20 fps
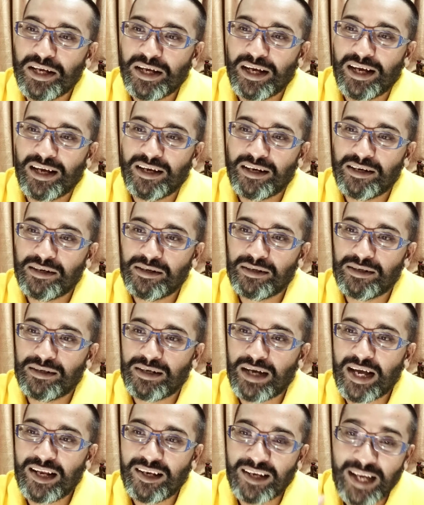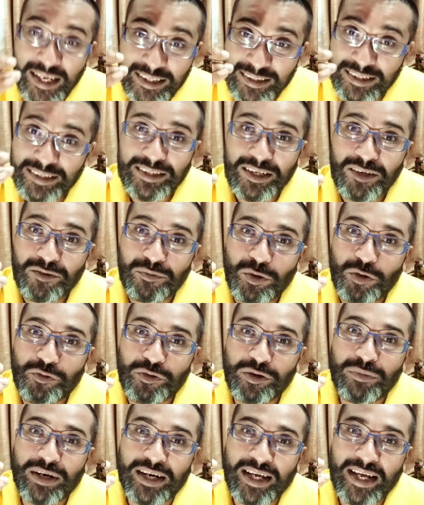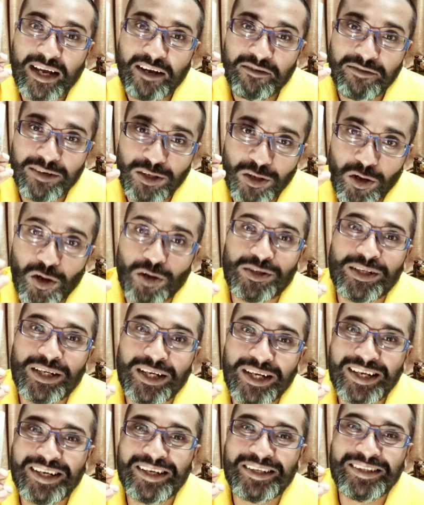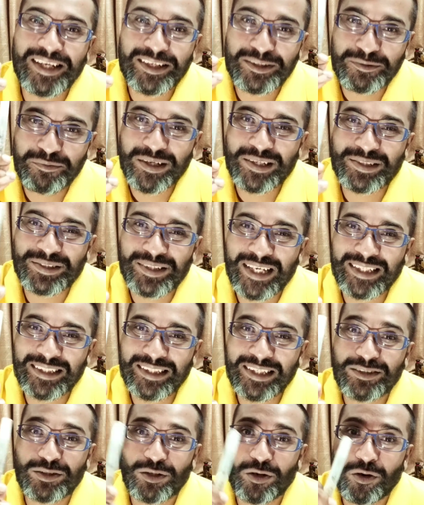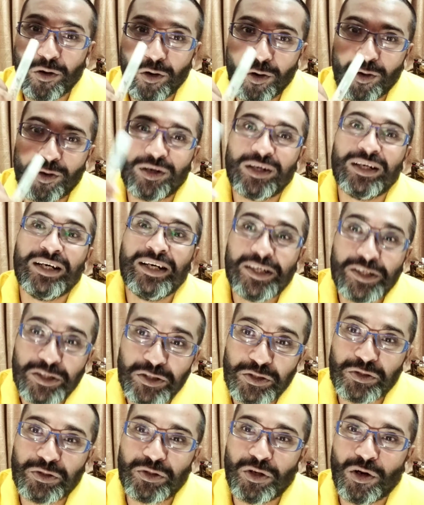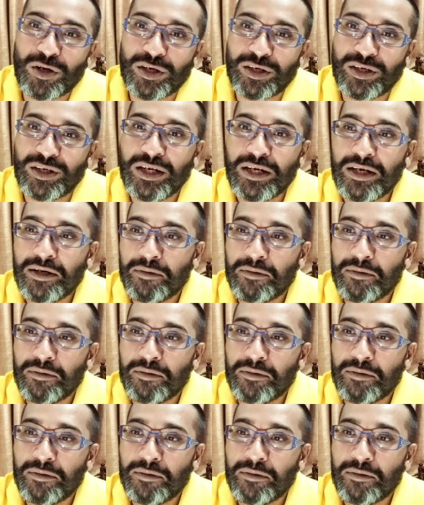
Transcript: Uh, I like this kind of perfume, but I have a lot and that smells like this or stronger.